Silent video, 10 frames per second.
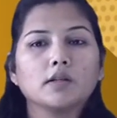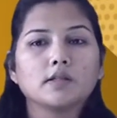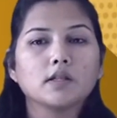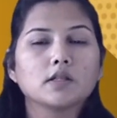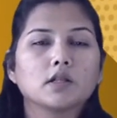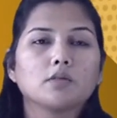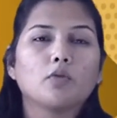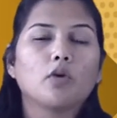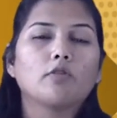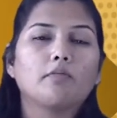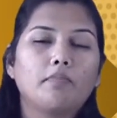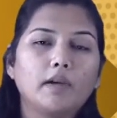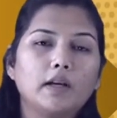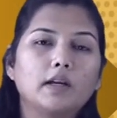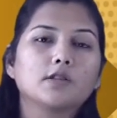system of
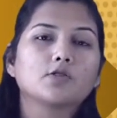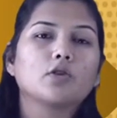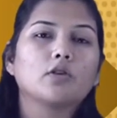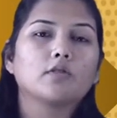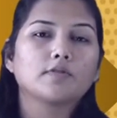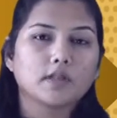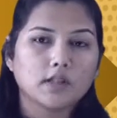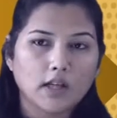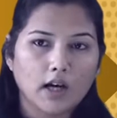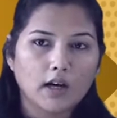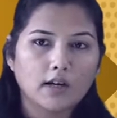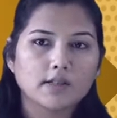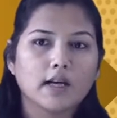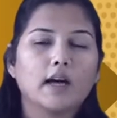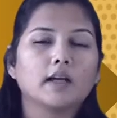billions of stars
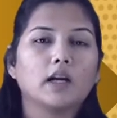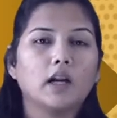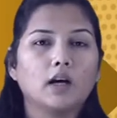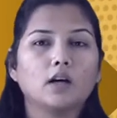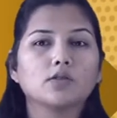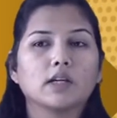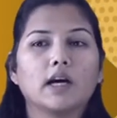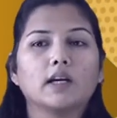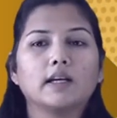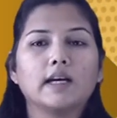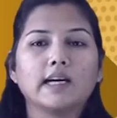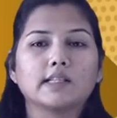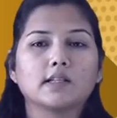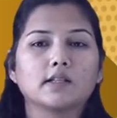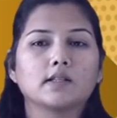and clouds and
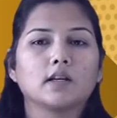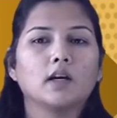gases.